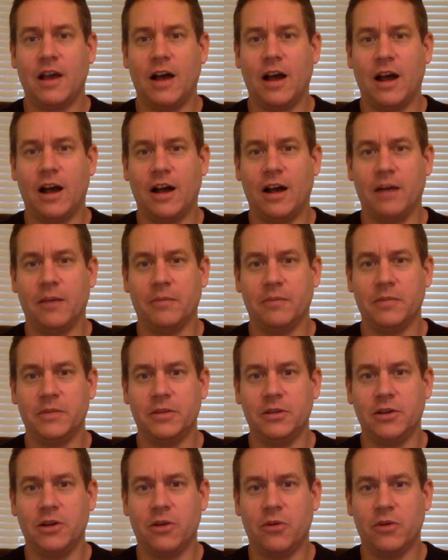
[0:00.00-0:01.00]

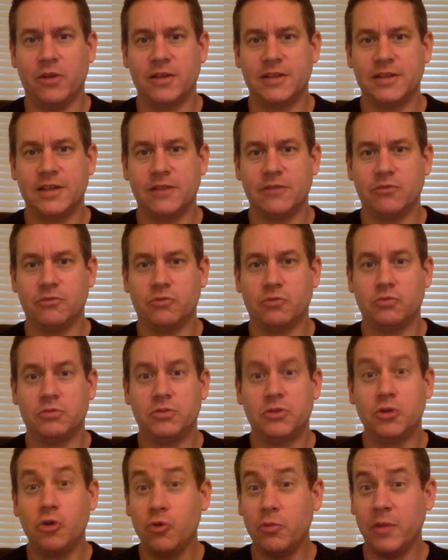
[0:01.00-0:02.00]
You don't want to send
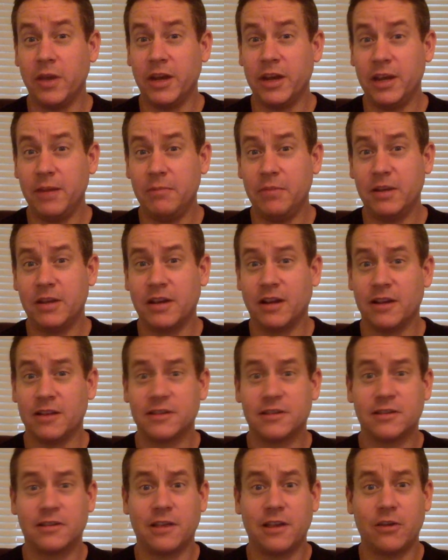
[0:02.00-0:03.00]
too many
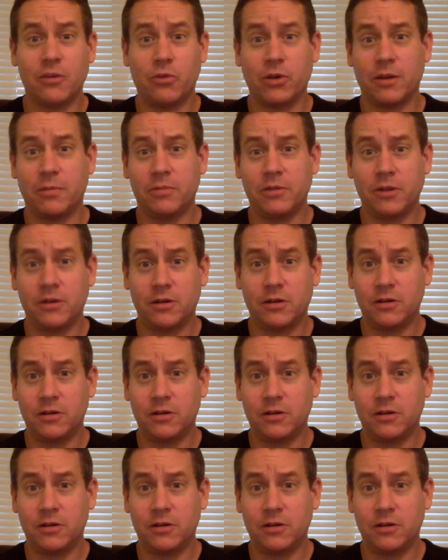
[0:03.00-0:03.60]
because they don't want to,